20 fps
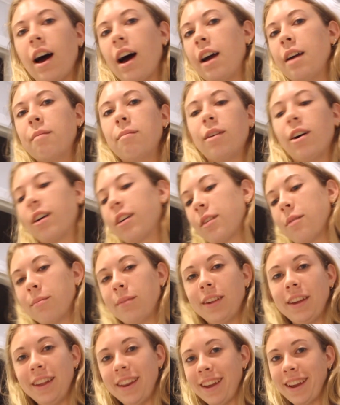I'm not
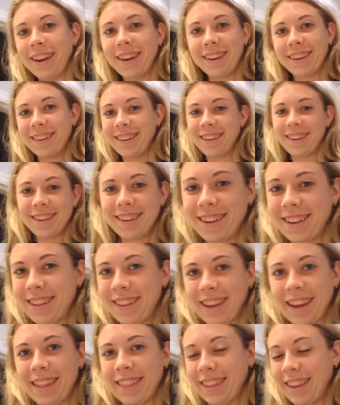complaining because
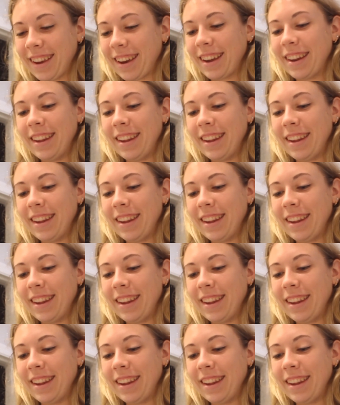I think I